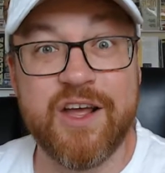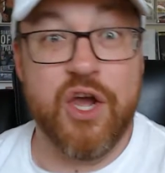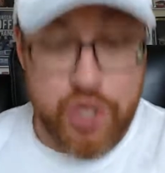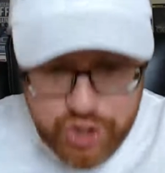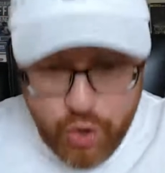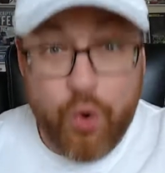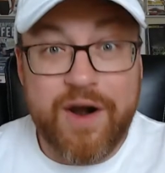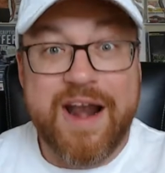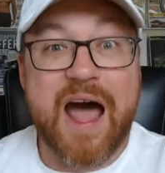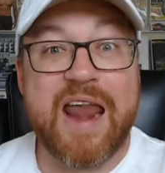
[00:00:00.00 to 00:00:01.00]
you're
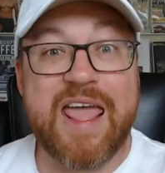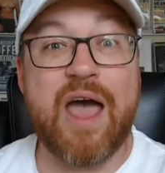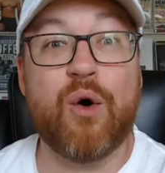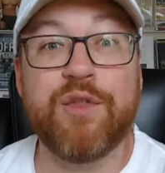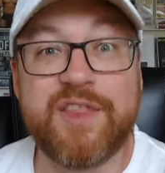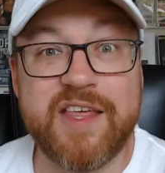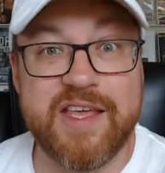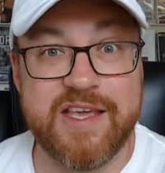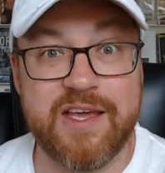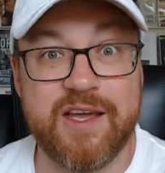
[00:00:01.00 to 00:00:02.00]
not
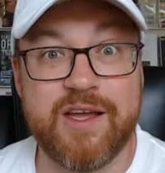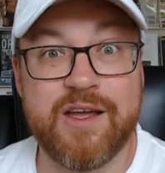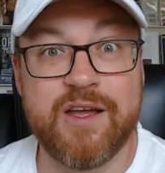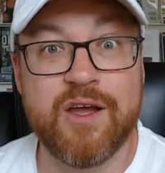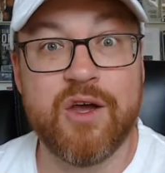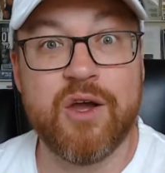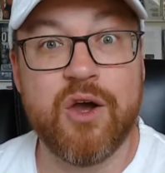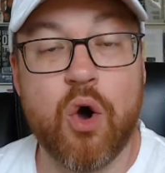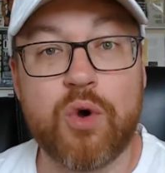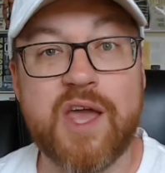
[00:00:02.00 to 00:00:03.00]
healthy.
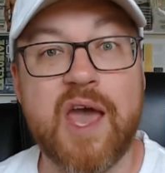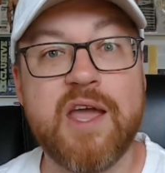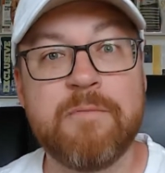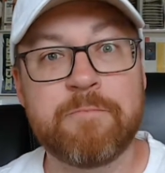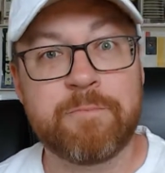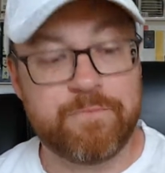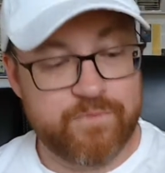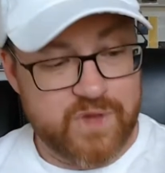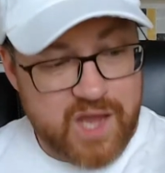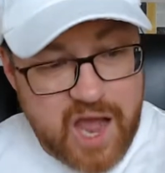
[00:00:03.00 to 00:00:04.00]
Okay?
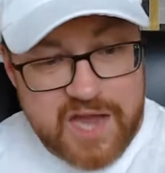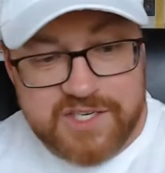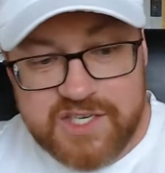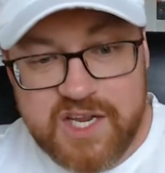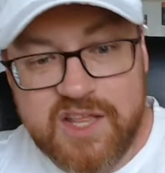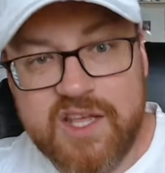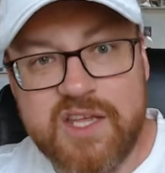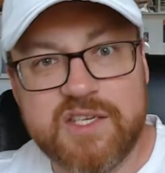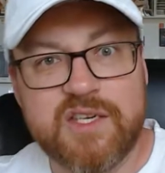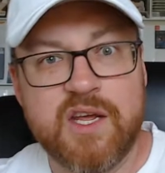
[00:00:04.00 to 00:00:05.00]
I see
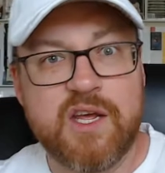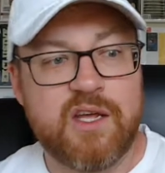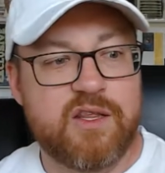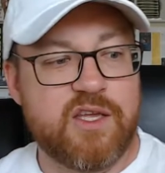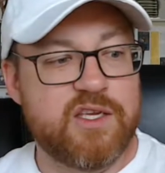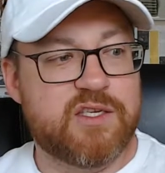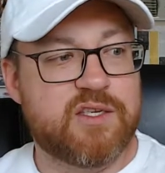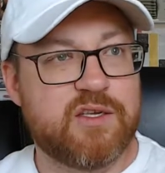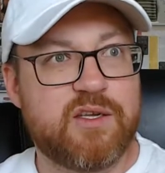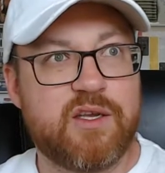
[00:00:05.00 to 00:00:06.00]

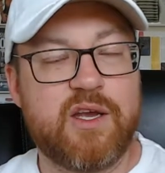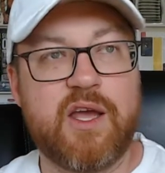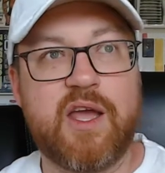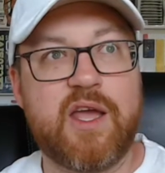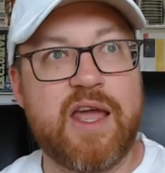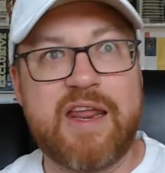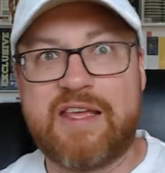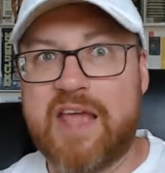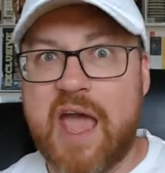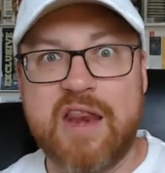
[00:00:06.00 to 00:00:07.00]
these, and
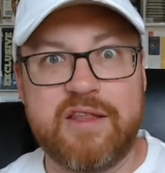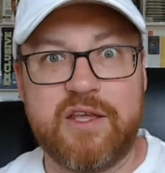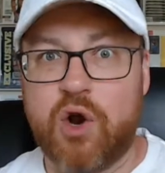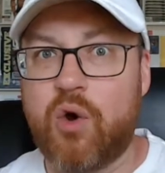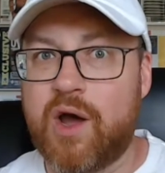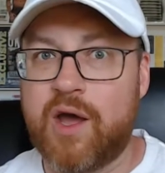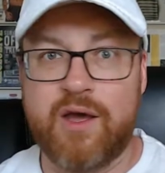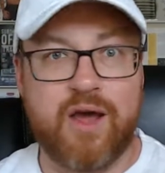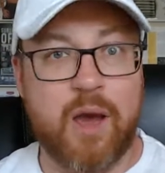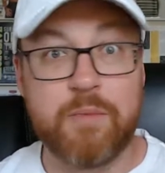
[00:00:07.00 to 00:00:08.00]
again,
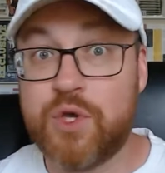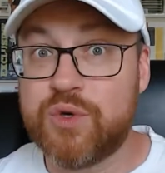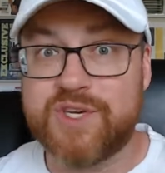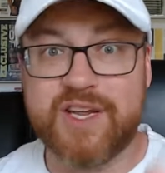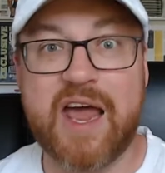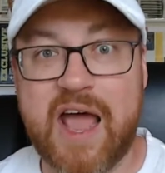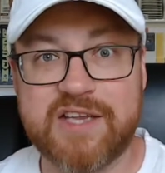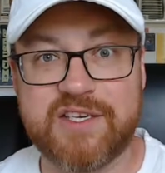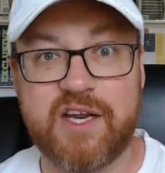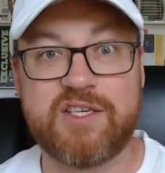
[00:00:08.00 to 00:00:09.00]
I'm using it
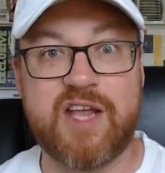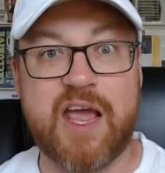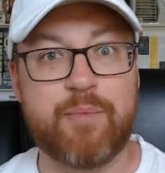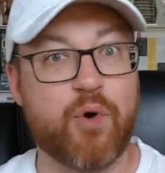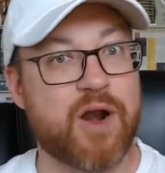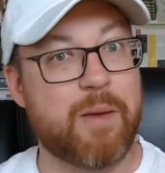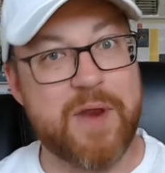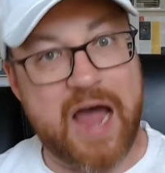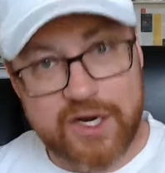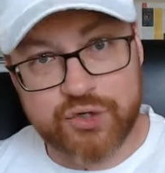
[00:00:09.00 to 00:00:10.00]
as an example, and I'm
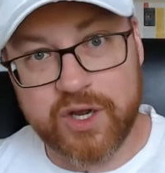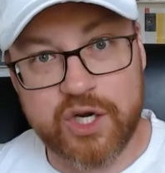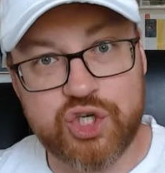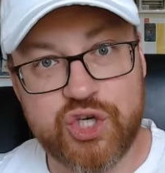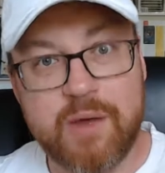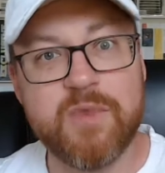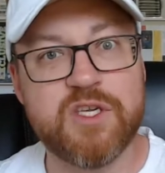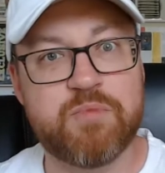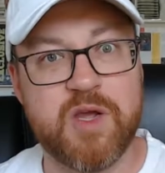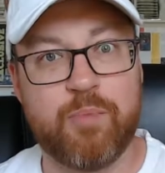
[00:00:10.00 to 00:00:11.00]
not trying to shame these
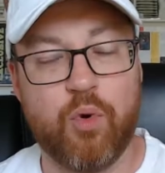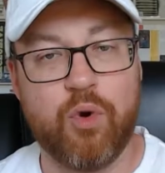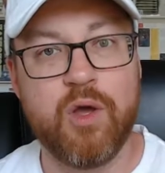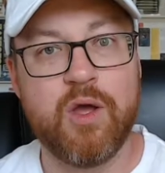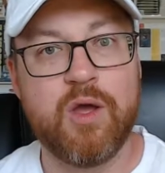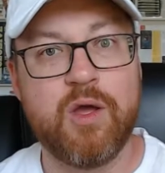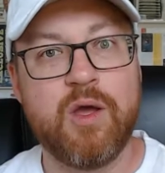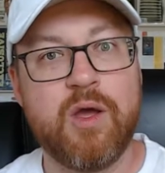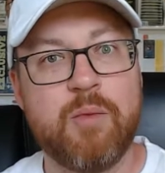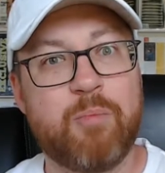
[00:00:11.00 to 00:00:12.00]
people.
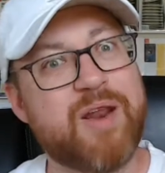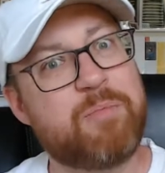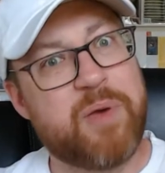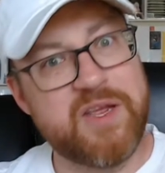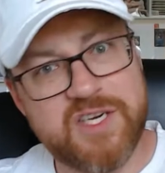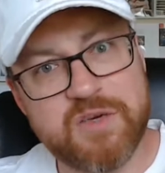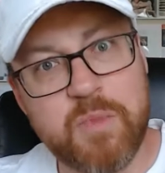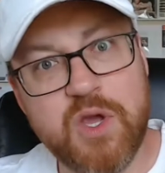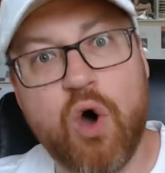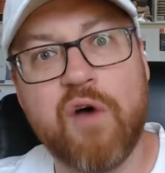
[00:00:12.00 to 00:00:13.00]
But it pisses
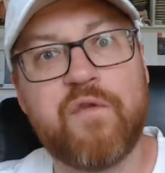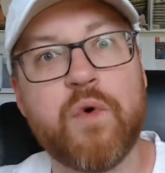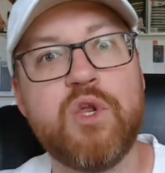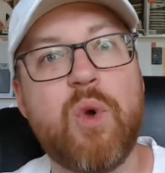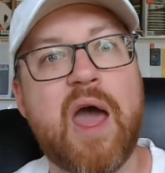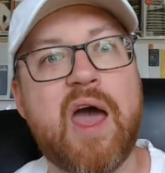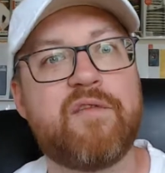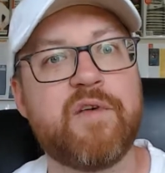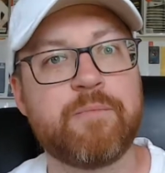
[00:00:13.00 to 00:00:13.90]
me off when you have